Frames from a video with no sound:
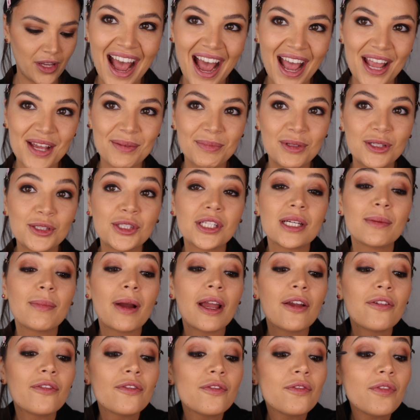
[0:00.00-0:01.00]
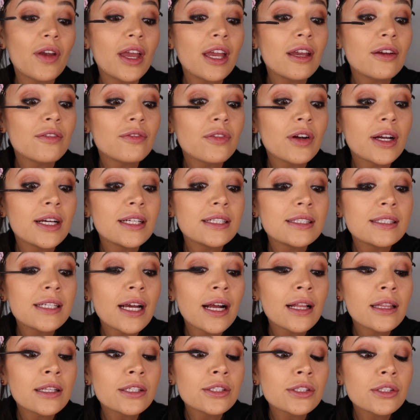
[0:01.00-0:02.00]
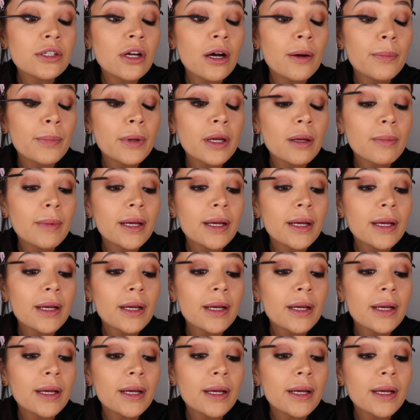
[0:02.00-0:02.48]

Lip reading: I am using my favorite telescopic